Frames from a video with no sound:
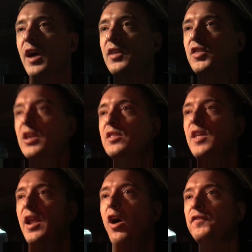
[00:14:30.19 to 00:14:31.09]
I think
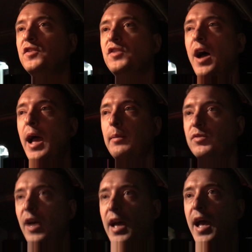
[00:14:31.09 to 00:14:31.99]
that
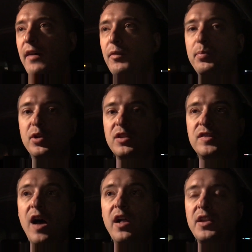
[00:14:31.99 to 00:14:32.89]
oftentimes I have a pretty
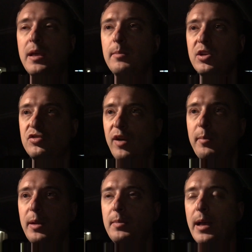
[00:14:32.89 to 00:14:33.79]
solid image, so I'm
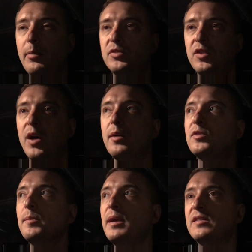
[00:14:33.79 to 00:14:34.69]
going to be able to,
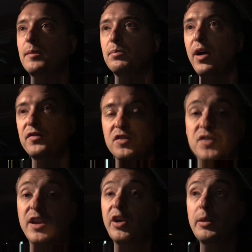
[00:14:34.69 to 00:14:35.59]
to make some bluffs on
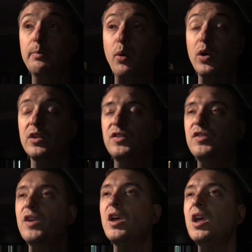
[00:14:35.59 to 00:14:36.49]
scary boards.